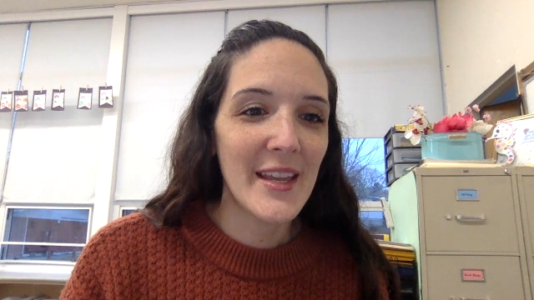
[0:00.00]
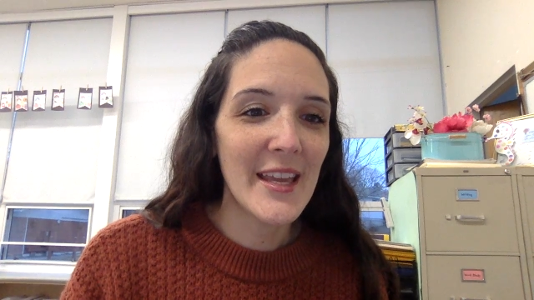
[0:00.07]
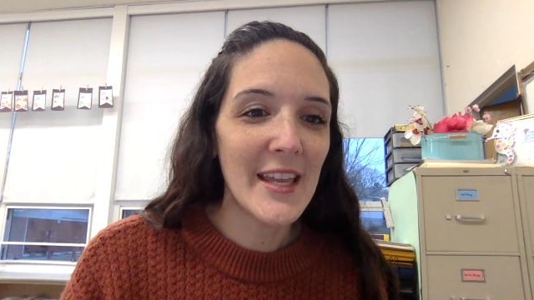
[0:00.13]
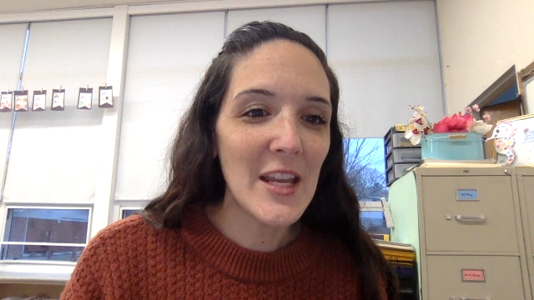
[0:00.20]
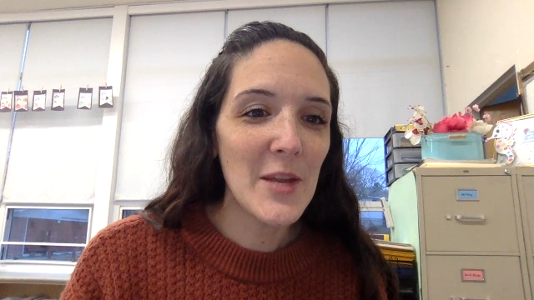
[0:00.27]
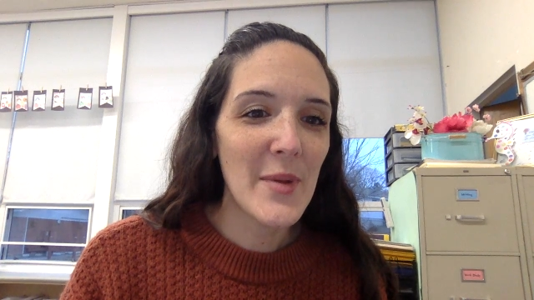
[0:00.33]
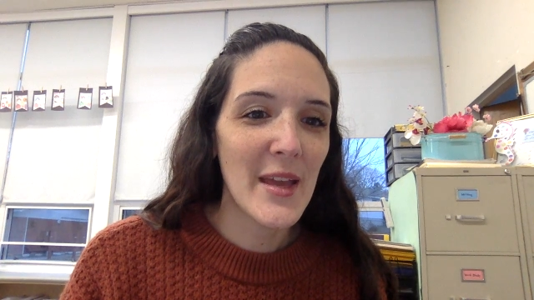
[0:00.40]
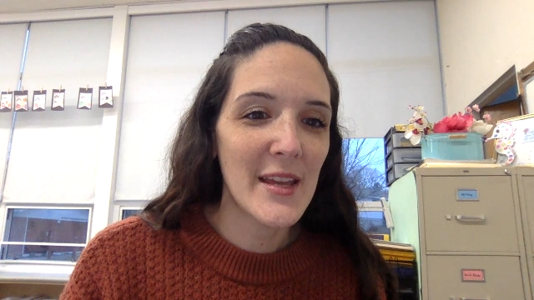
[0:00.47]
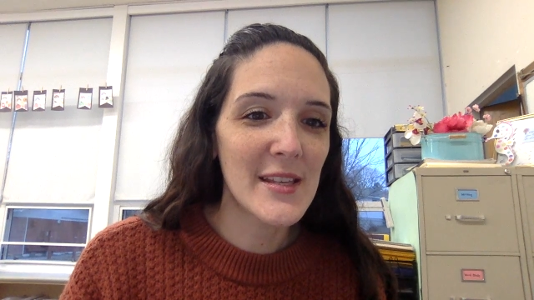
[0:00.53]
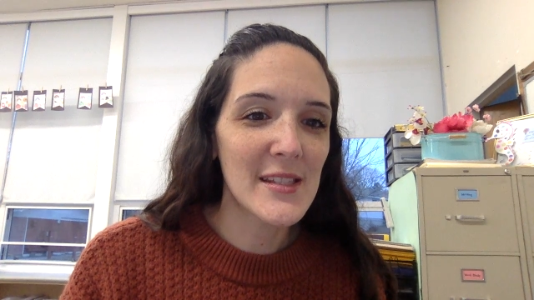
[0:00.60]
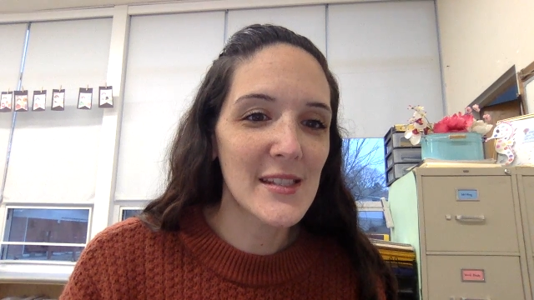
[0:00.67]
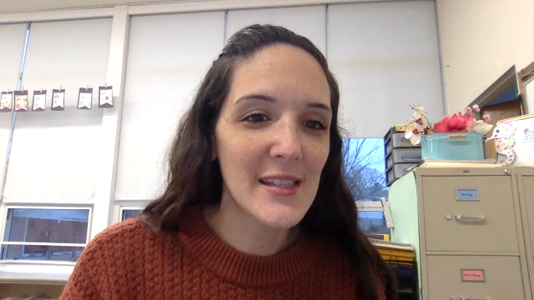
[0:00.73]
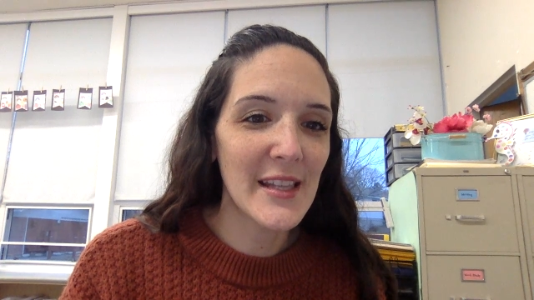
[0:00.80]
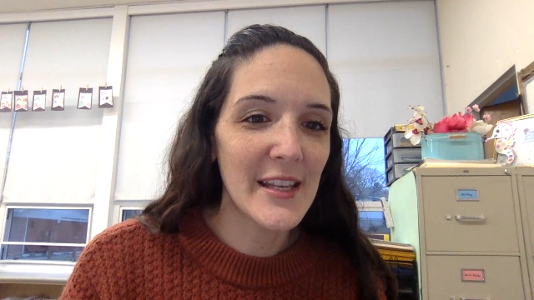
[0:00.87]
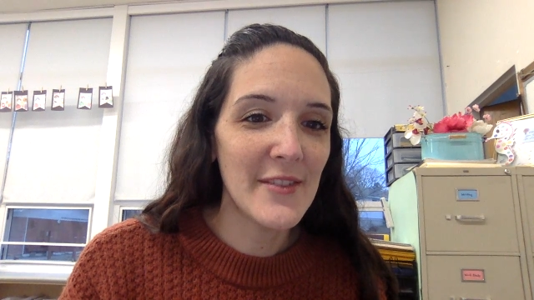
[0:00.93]
Guinea
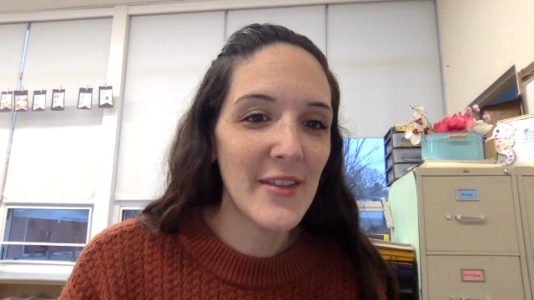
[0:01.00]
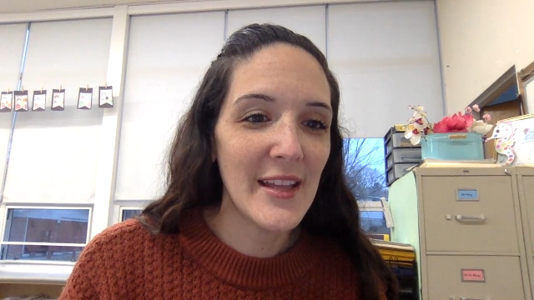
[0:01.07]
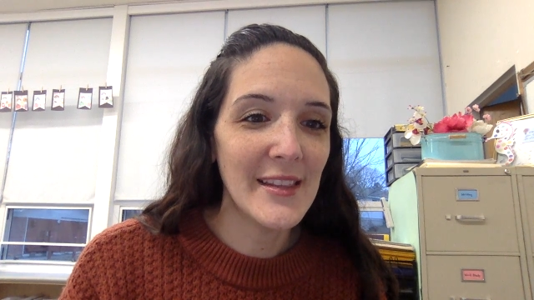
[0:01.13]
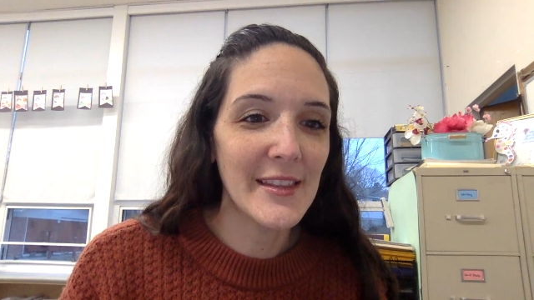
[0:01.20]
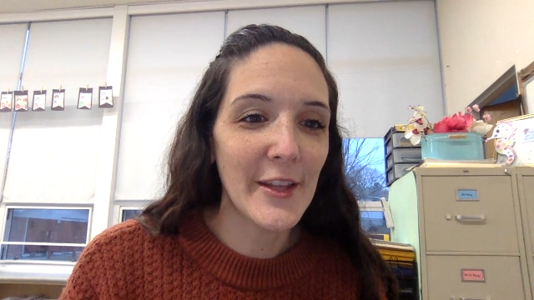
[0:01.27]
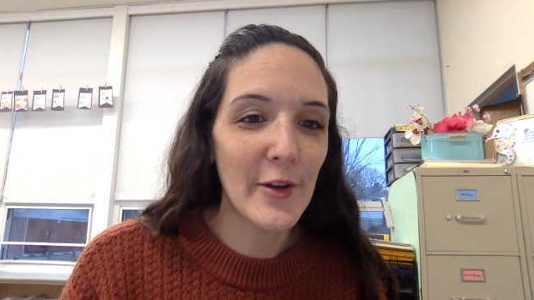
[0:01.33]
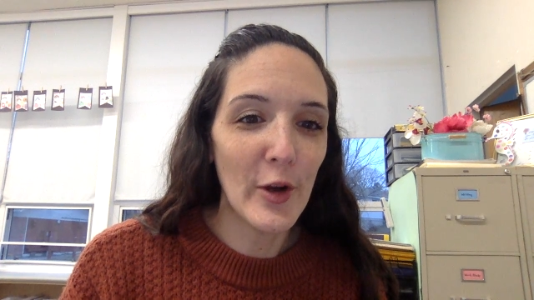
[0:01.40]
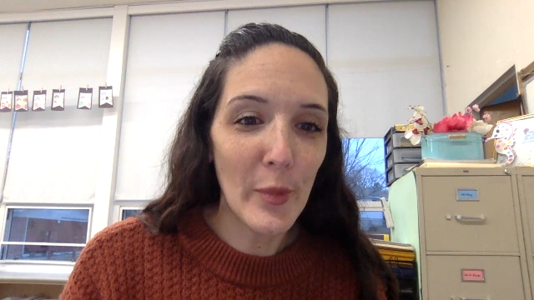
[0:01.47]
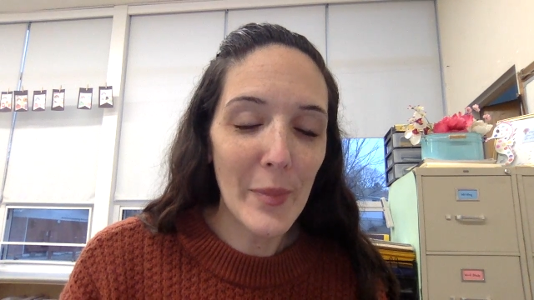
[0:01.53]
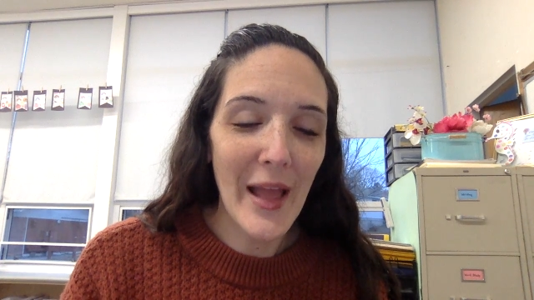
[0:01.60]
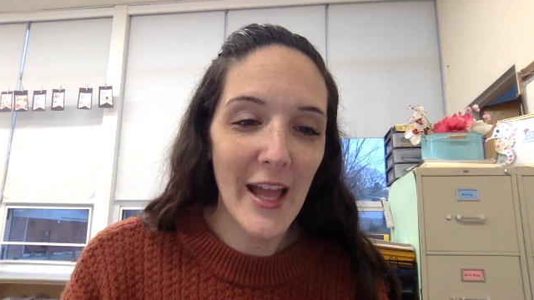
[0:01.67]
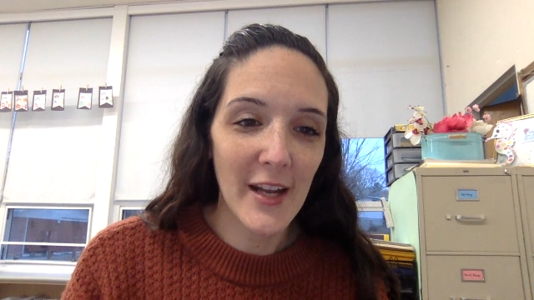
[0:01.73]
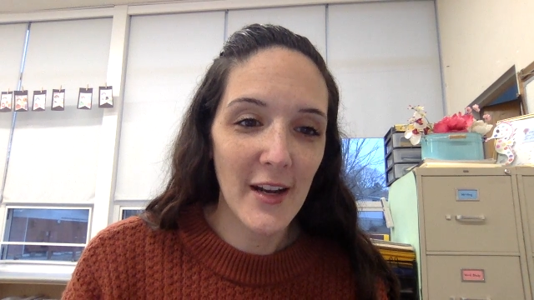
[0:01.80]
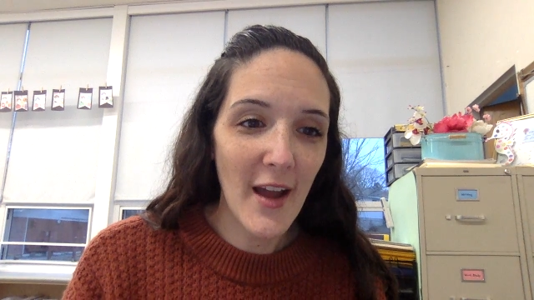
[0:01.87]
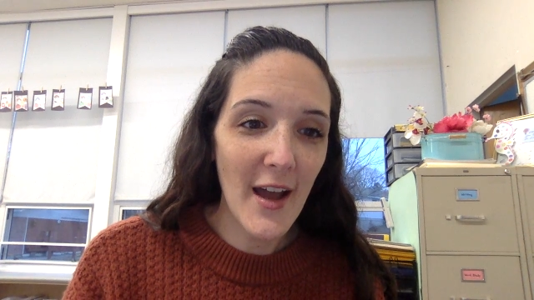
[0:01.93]
pigs live in little
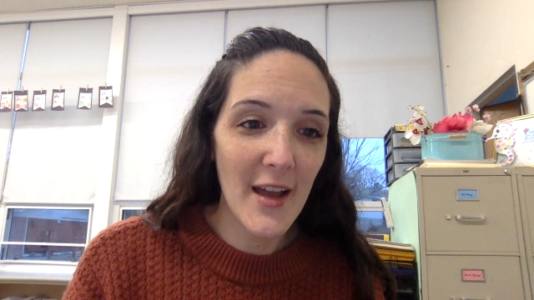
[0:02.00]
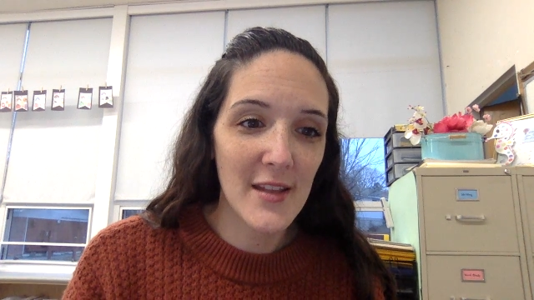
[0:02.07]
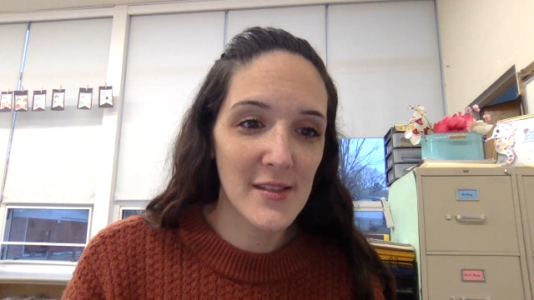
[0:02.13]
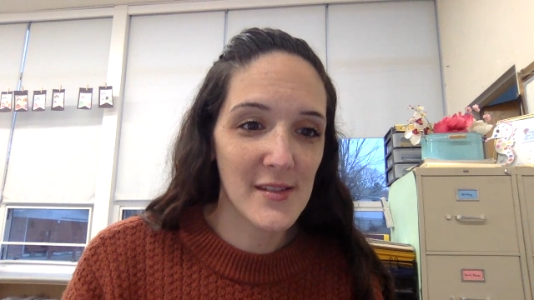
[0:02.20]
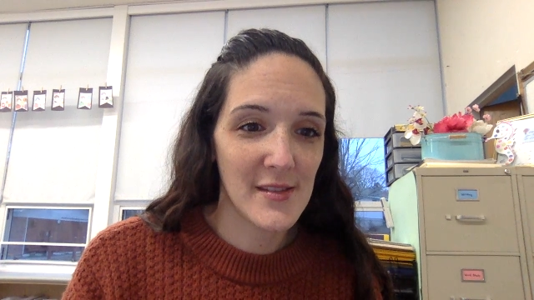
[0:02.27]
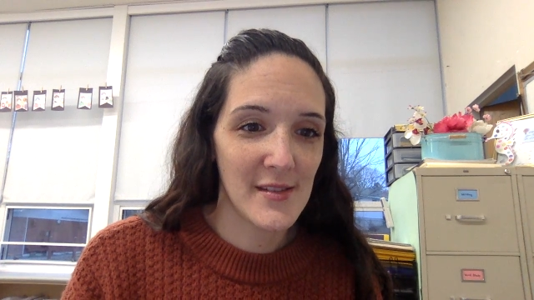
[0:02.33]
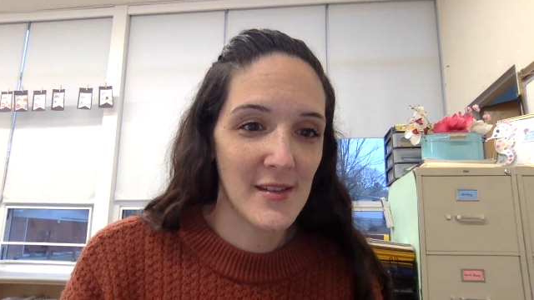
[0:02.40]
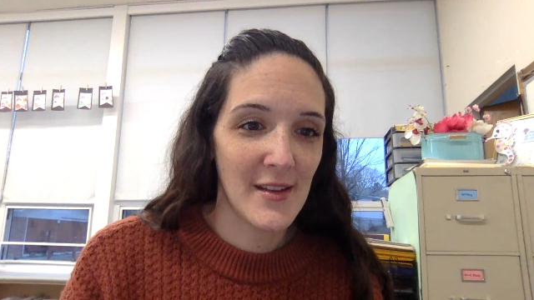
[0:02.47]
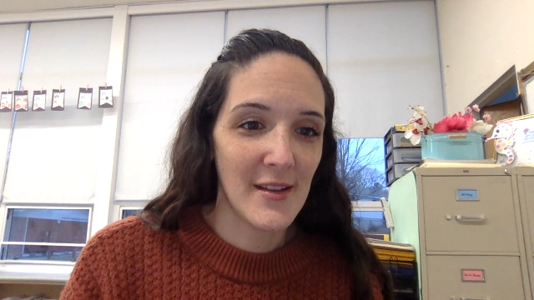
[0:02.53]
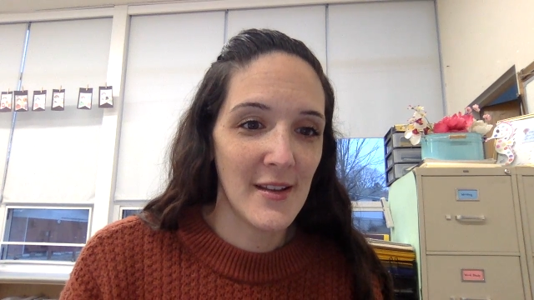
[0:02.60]
pet huts.